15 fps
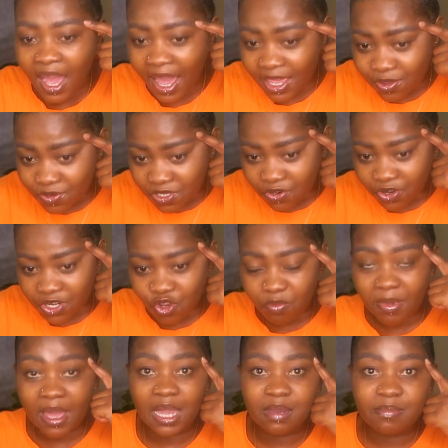I use it already on
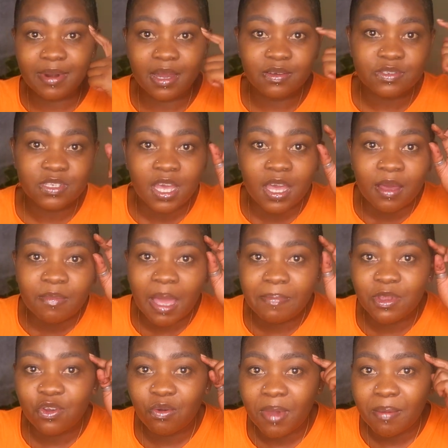my eyebrows, I
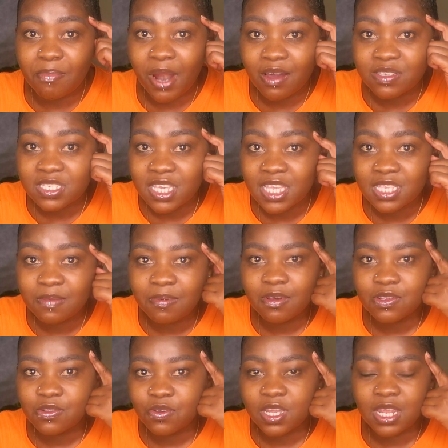mean on my brows, yes,
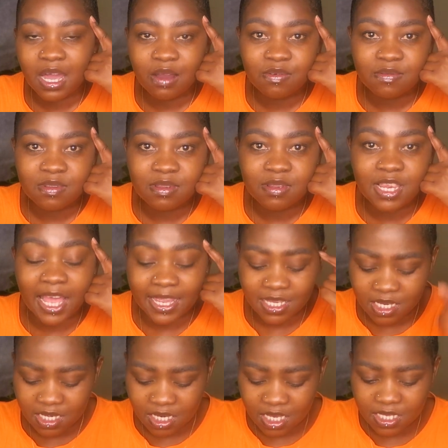because look at how
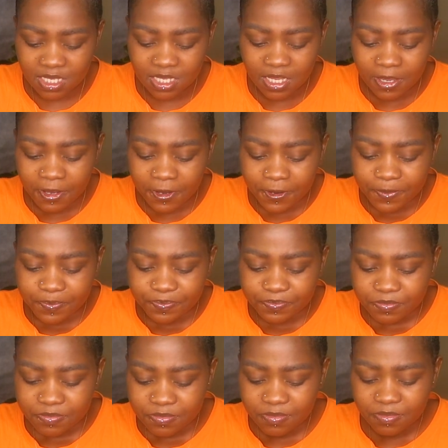light it is.
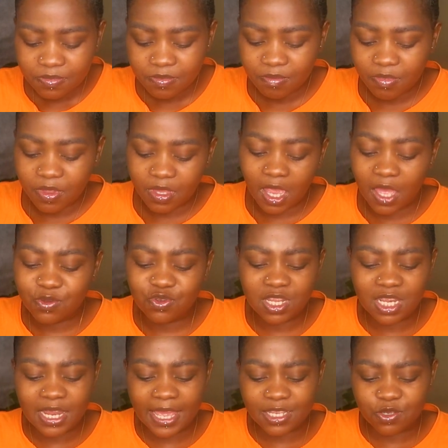I
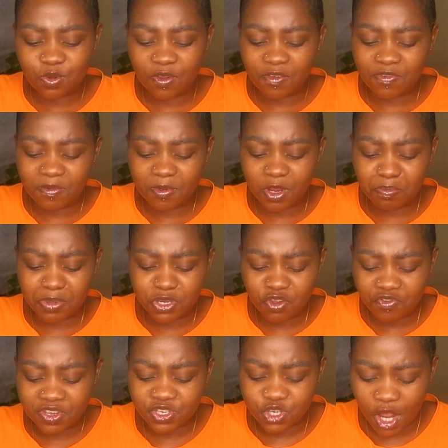usually like to have a little bit
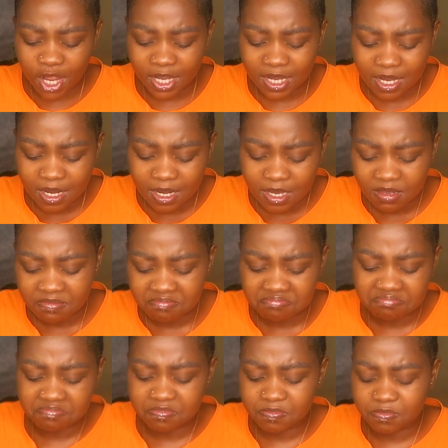of a dark
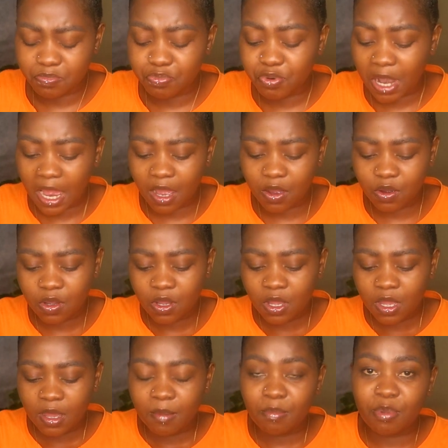brow,
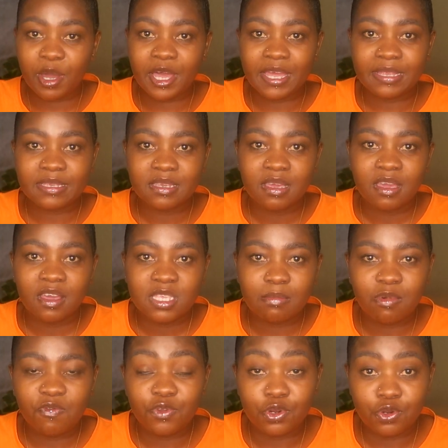but
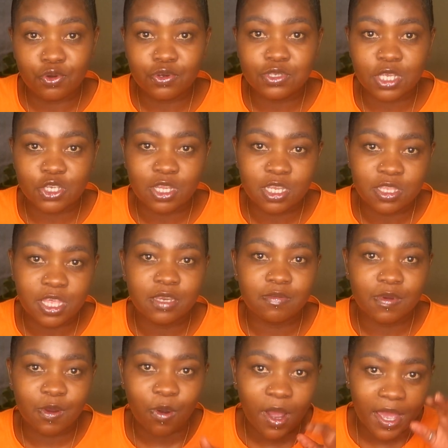some of the looks actually then
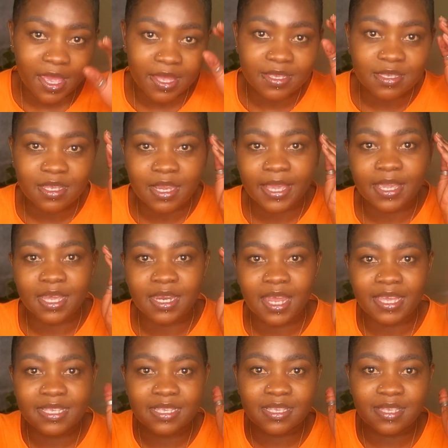requires like a
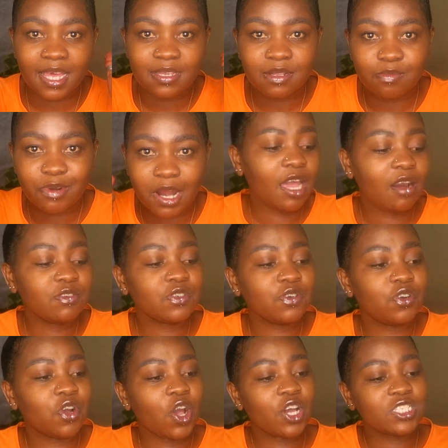nice subtle brown. I also
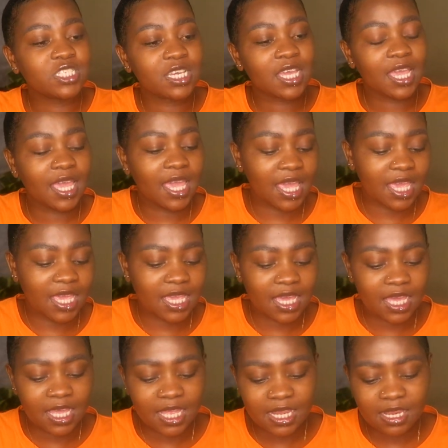got a
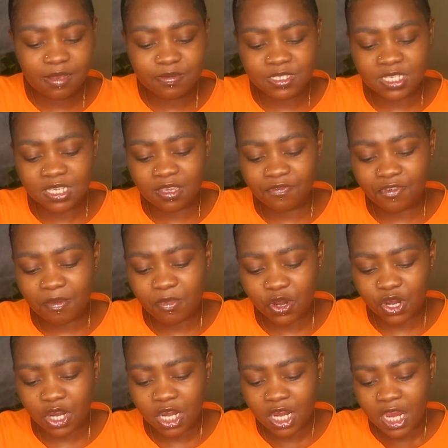lipsticky from
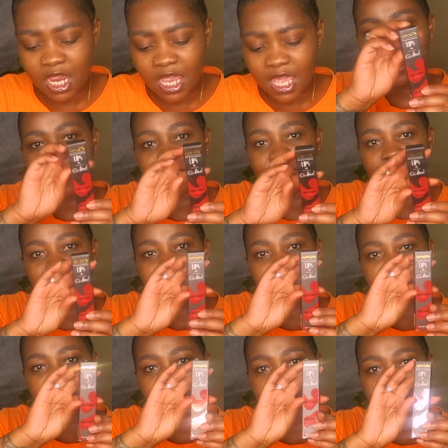her. This is how
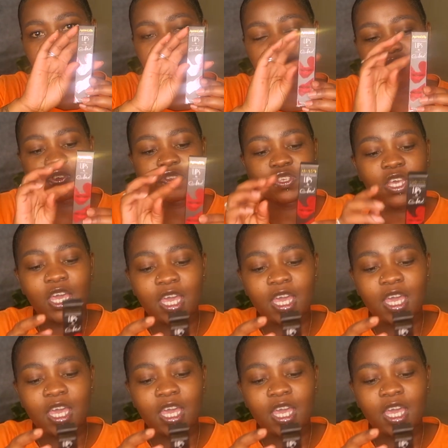pretty it looks.